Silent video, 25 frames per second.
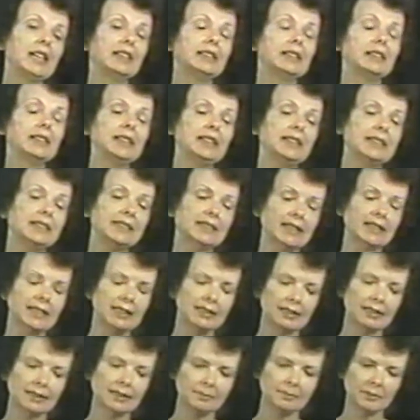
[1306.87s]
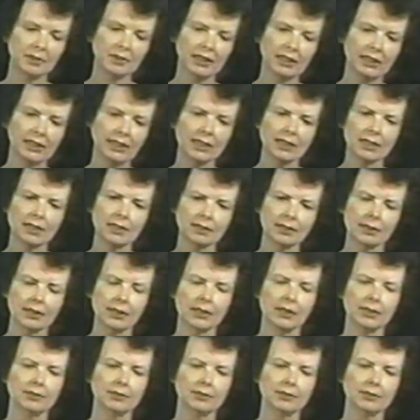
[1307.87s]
at least in the media,